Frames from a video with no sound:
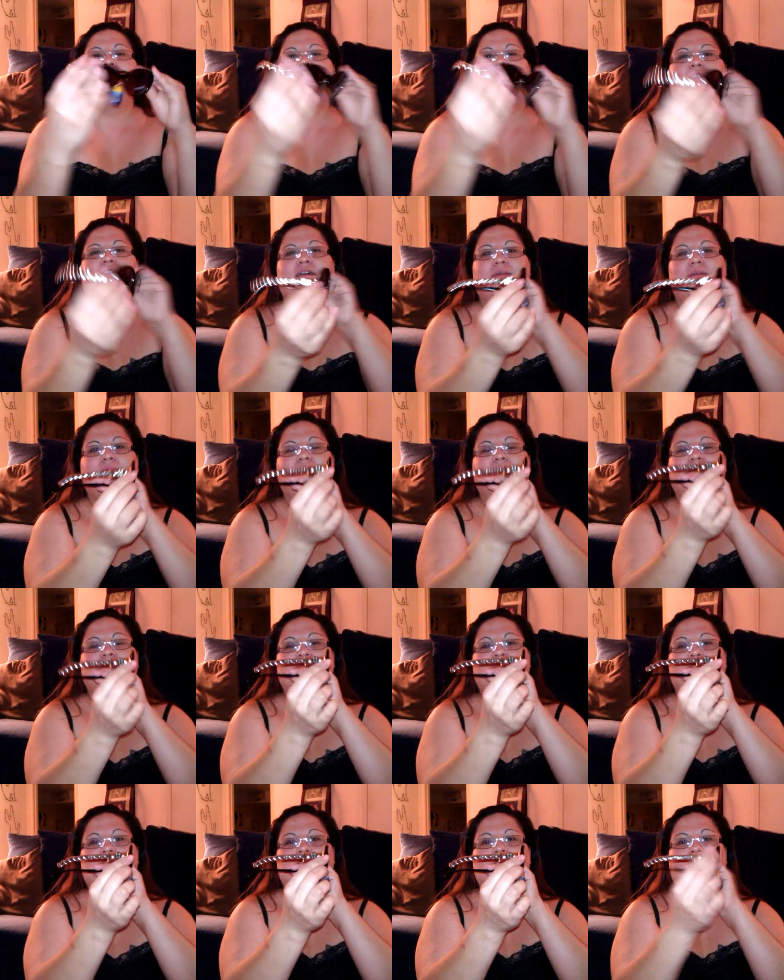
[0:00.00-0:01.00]
Um,
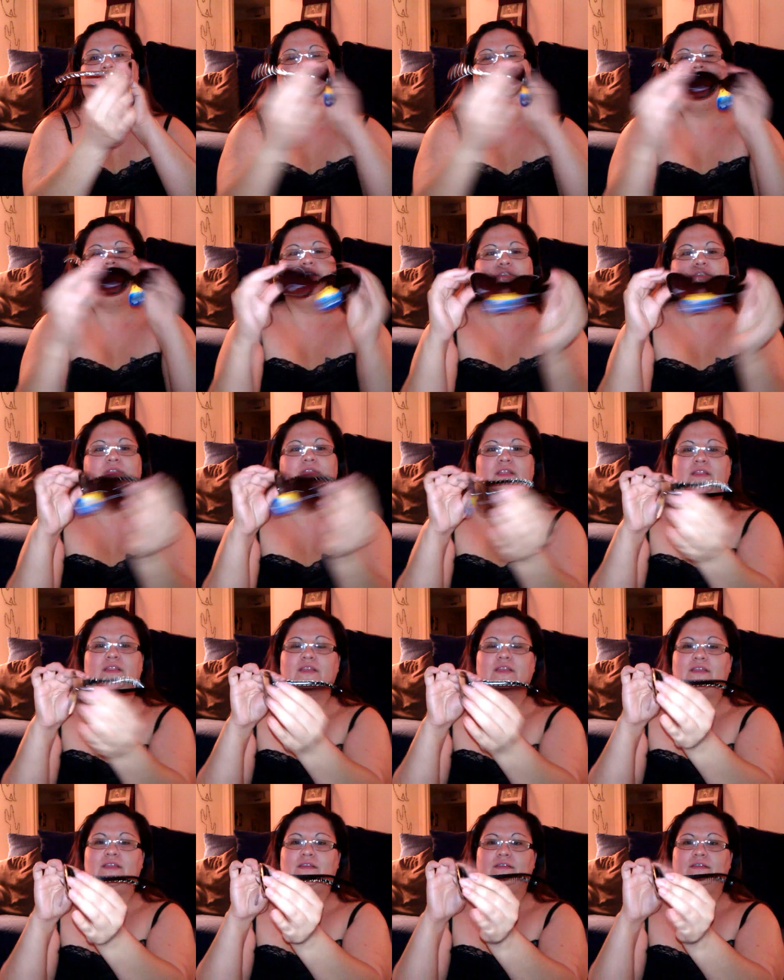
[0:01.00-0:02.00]
I'm gonna do the,
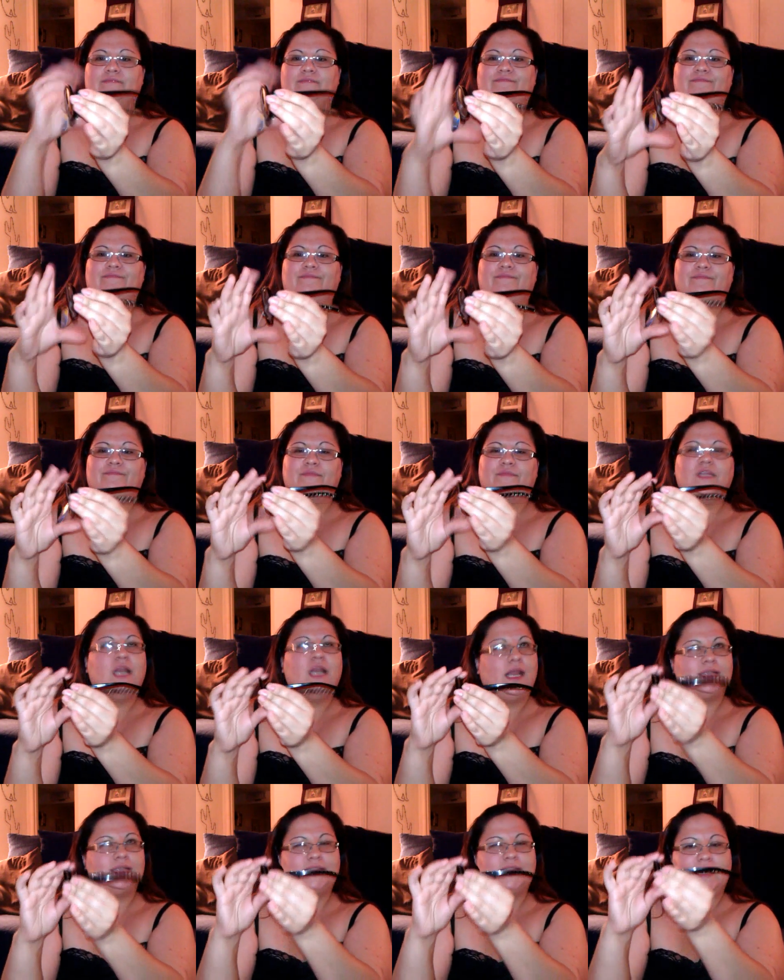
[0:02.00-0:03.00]
the the
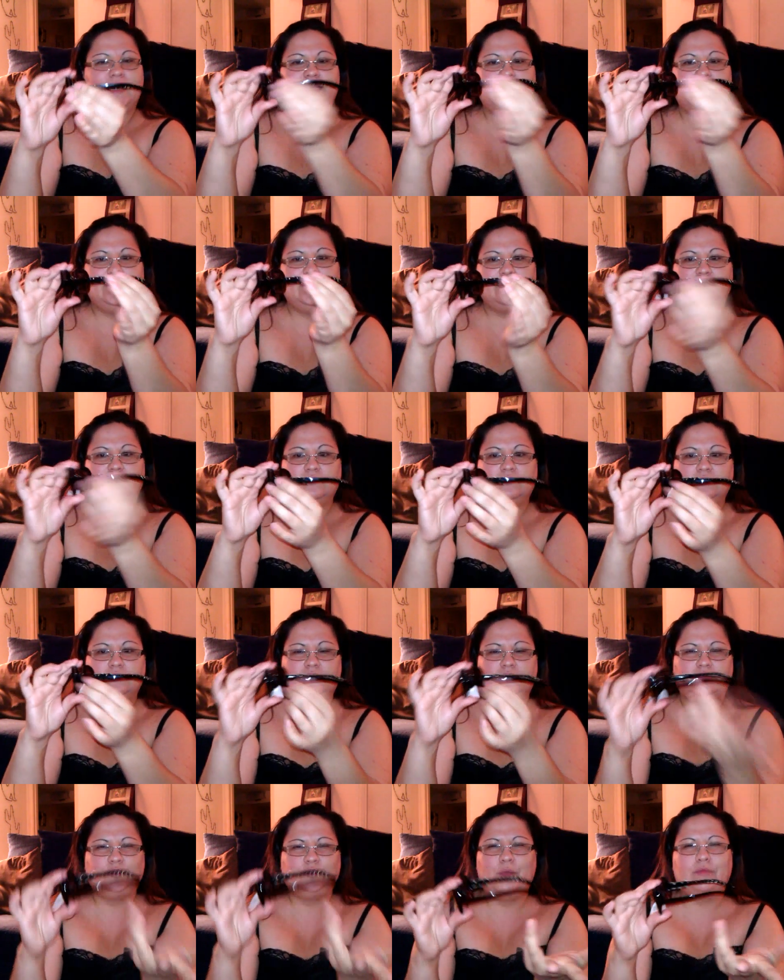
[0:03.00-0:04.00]
next side here.
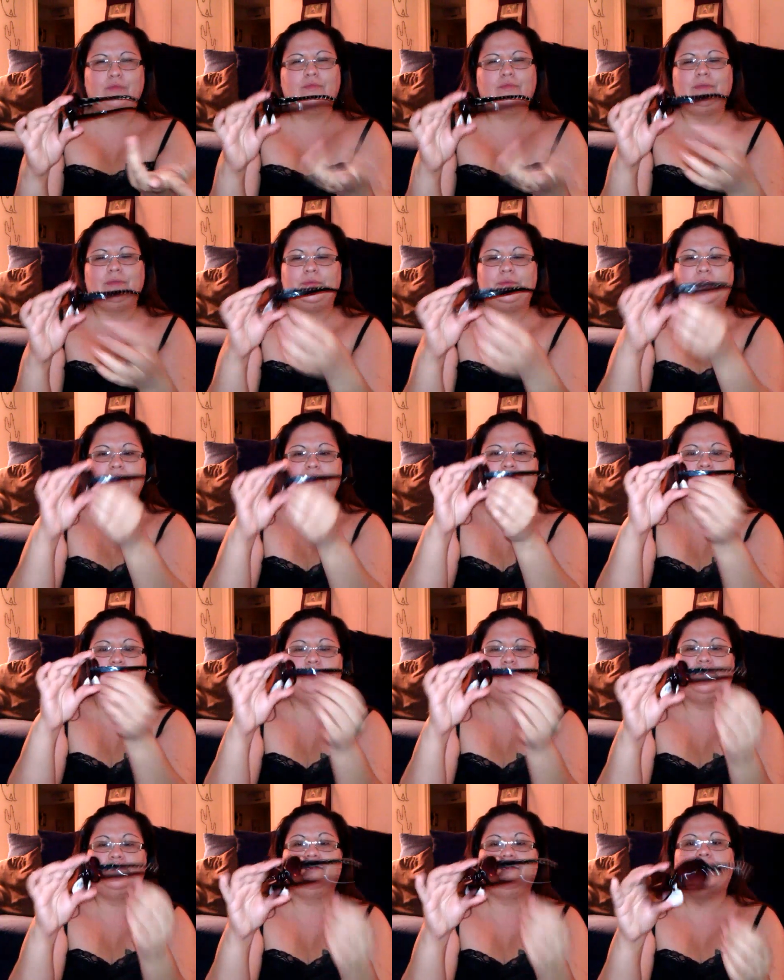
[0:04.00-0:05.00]
It's probably what I'm gonna do
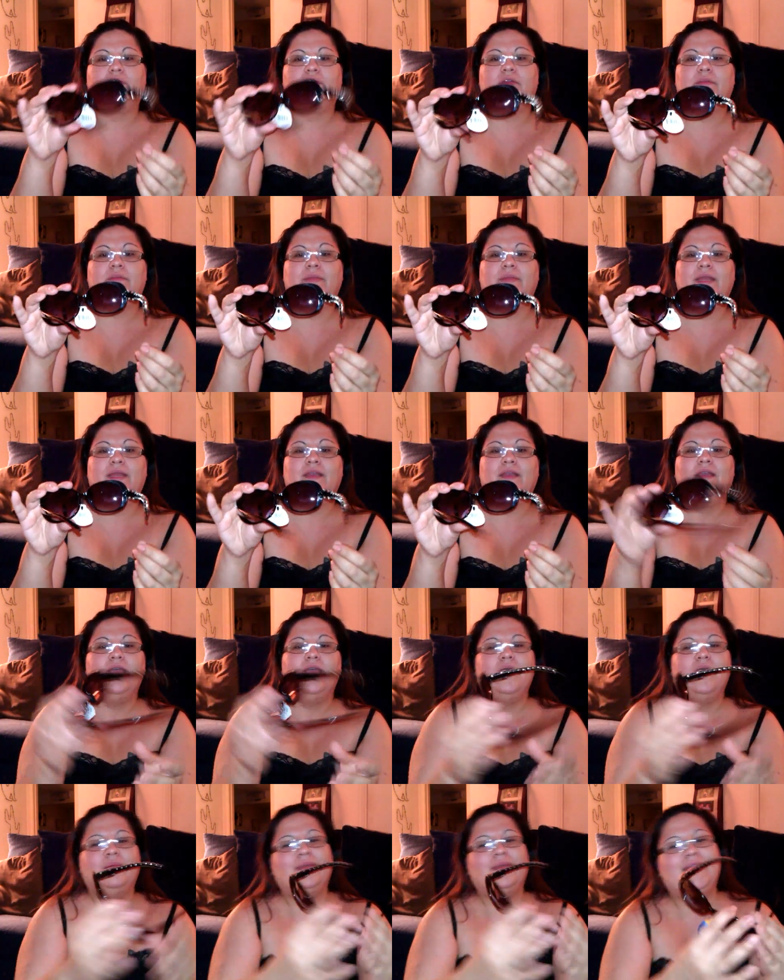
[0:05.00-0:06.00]
before I go to bed.
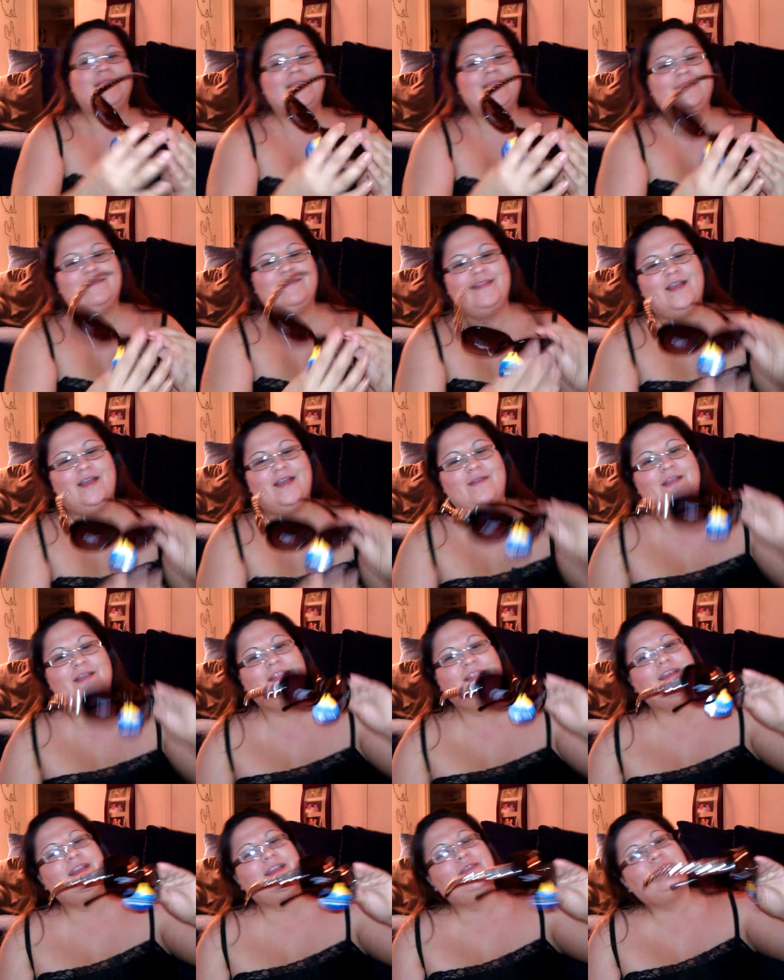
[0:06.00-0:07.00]
But I don't know. I
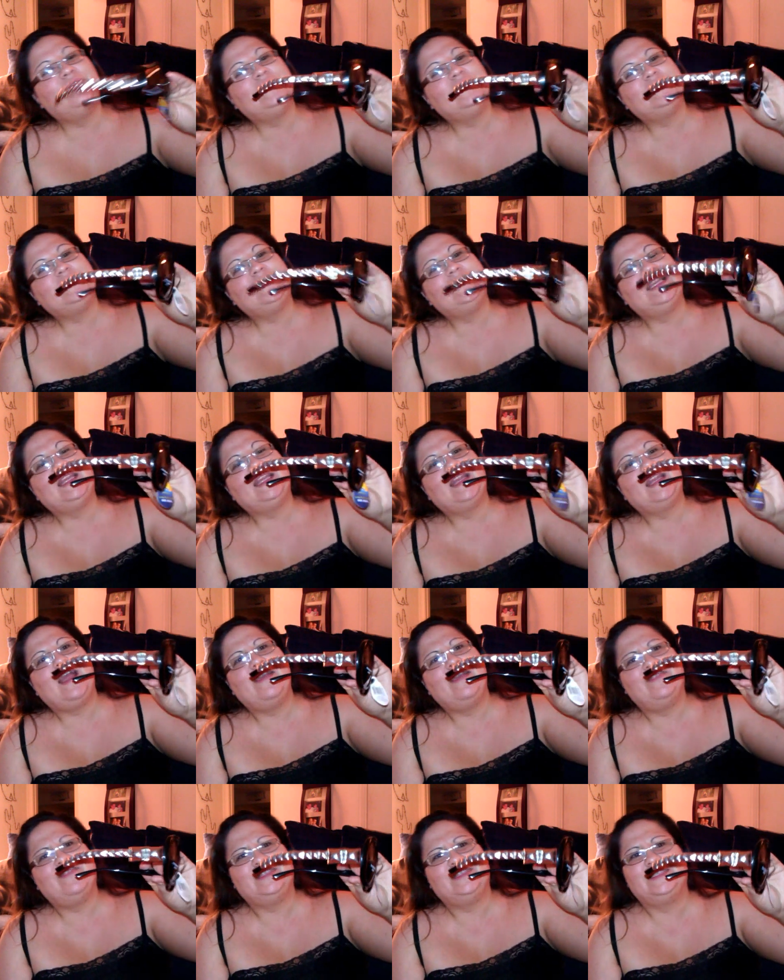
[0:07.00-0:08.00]
thought it was neat. I
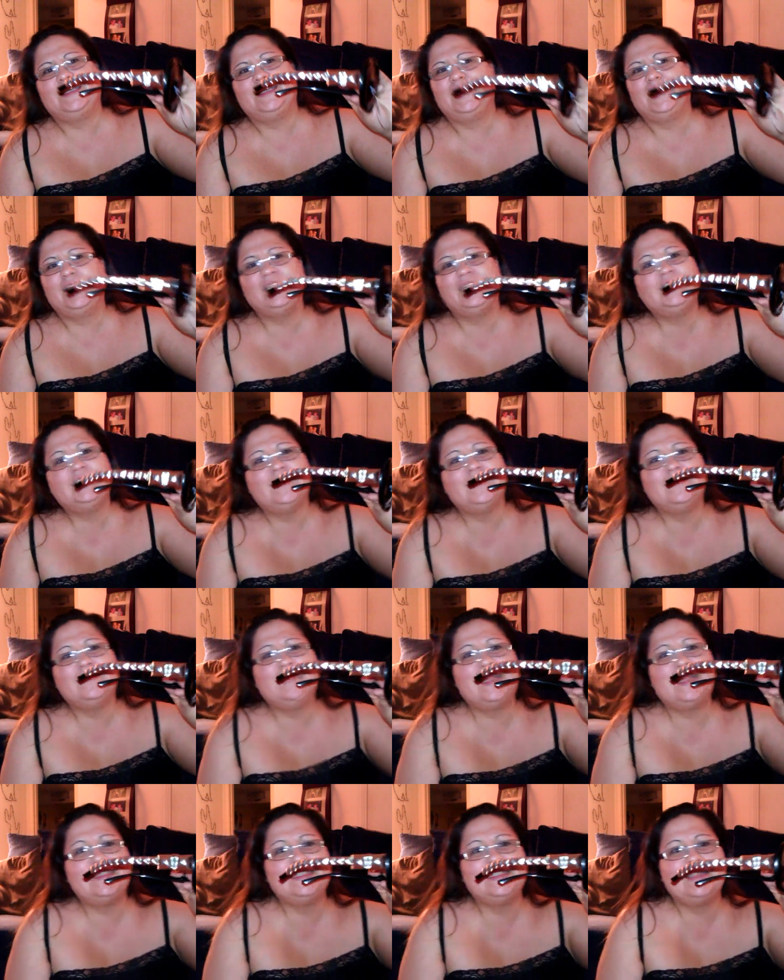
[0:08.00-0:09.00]
haven't seen any
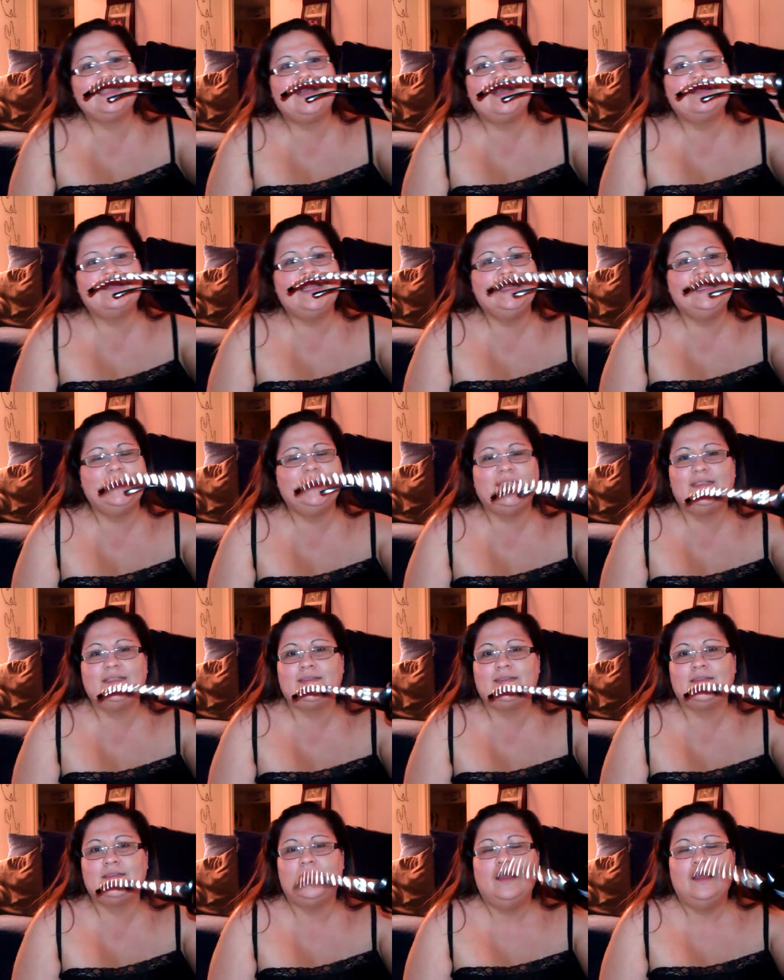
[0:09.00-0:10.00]
sunglasses out like
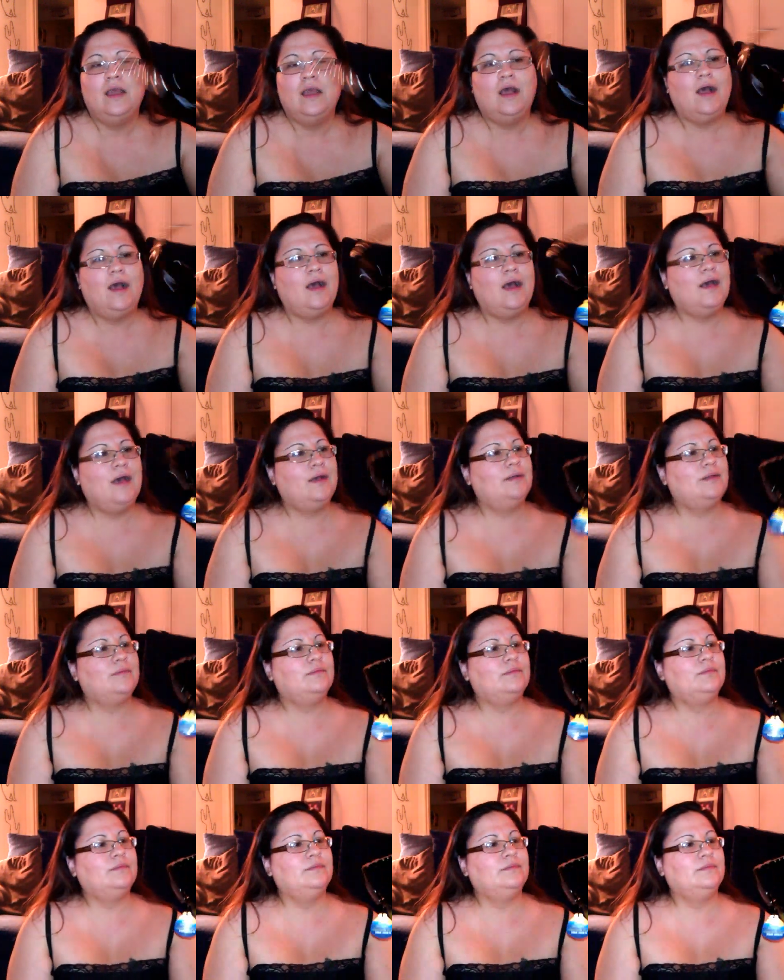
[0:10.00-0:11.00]
this.
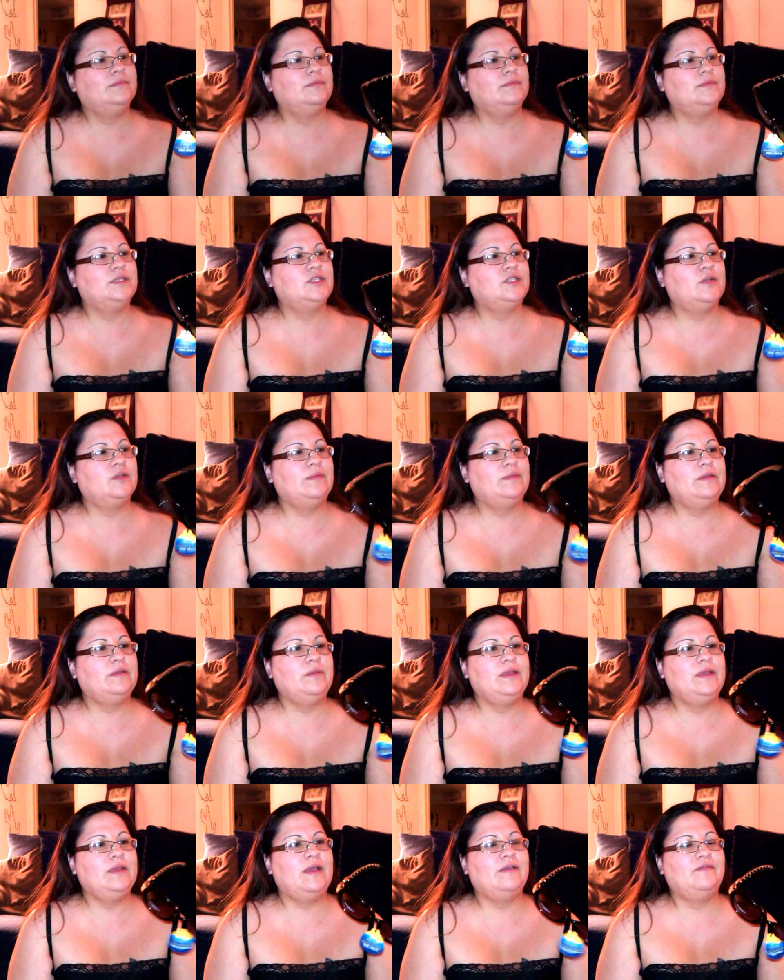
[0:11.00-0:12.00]
Um, so
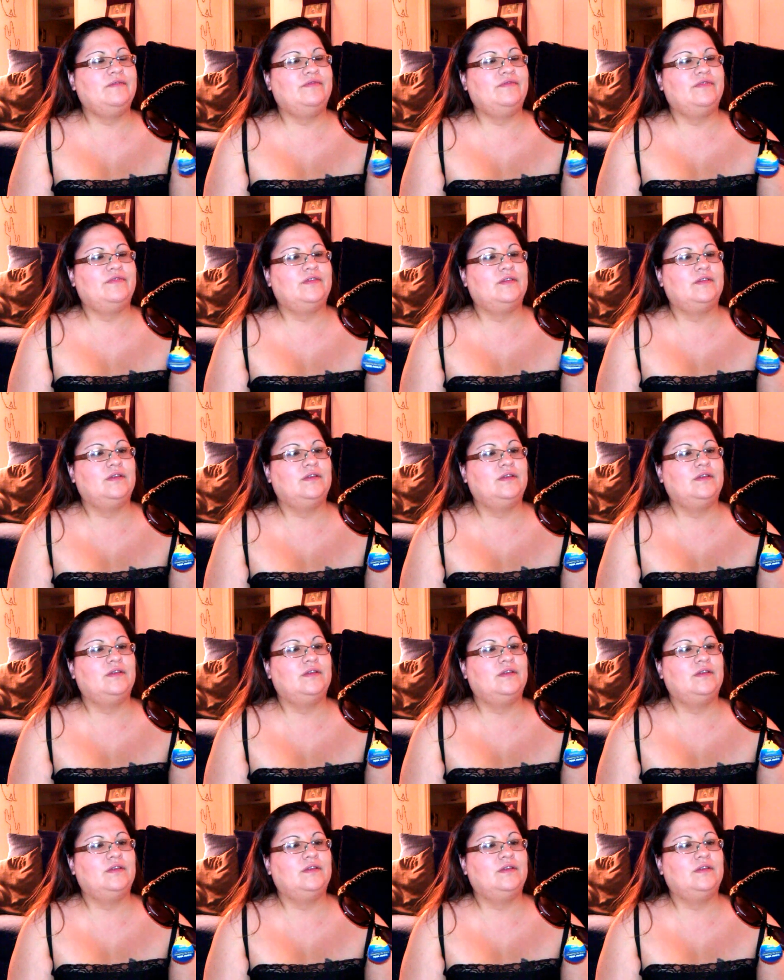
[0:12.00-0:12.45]
maybe I've